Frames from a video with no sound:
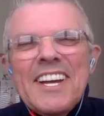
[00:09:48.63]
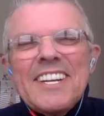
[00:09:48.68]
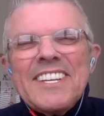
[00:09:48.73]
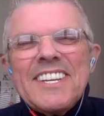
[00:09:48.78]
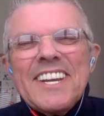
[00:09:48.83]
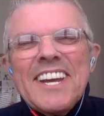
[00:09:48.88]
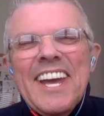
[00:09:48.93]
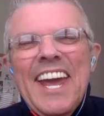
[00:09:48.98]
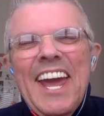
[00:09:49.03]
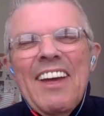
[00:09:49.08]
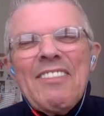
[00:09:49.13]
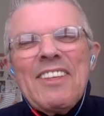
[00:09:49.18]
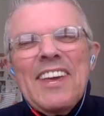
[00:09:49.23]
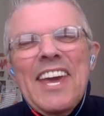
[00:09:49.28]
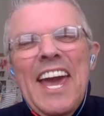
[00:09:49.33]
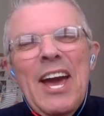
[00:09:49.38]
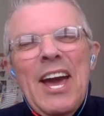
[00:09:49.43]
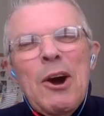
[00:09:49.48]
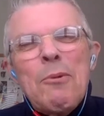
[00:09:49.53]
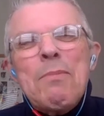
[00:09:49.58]
to get the
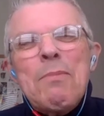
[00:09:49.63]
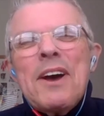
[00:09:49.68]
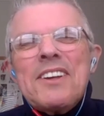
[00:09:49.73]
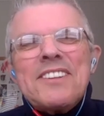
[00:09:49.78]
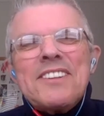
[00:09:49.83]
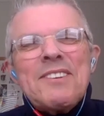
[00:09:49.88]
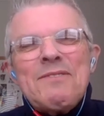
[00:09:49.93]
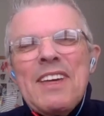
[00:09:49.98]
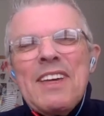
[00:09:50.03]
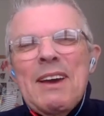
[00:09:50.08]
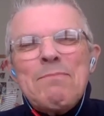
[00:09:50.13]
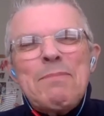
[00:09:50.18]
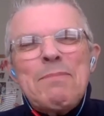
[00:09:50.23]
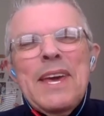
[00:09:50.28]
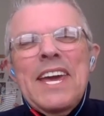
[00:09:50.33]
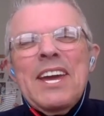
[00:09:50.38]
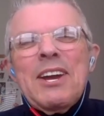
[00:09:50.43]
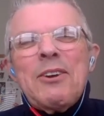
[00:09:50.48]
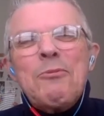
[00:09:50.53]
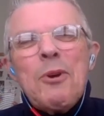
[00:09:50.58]
elbows of that
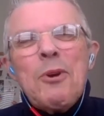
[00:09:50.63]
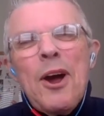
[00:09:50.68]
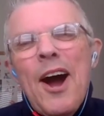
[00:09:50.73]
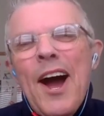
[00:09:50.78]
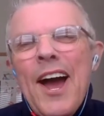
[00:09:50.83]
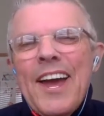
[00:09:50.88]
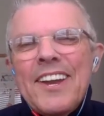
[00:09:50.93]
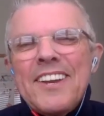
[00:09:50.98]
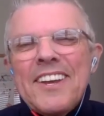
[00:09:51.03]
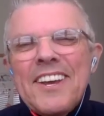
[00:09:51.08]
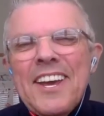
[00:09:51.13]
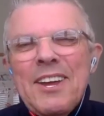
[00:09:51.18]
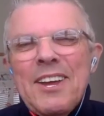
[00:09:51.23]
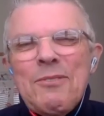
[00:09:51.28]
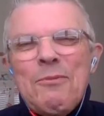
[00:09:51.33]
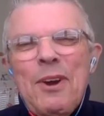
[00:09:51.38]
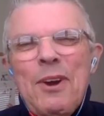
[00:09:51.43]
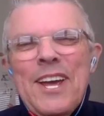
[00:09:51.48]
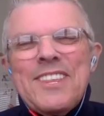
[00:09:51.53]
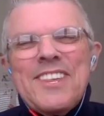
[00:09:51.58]
pig right in
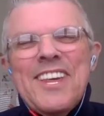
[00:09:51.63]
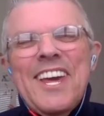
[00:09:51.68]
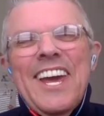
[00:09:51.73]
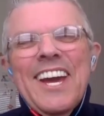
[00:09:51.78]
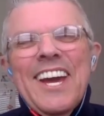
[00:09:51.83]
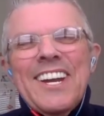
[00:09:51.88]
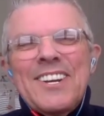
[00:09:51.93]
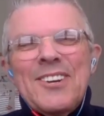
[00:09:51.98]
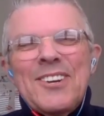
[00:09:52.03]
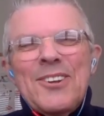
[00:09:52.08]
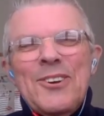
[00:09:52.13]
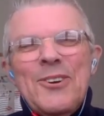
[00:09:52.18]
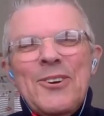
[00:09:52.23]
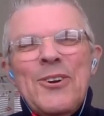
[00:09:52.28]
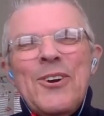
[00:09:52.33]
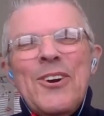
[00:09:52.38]
Reggie and Lou.